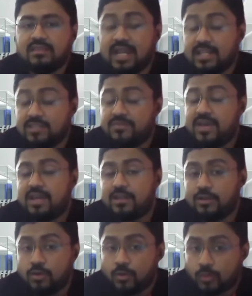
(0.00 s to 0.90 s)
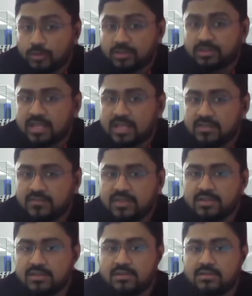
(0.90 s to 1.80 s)
That is where growth stage
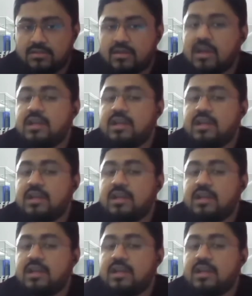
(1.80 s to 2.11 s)
investors,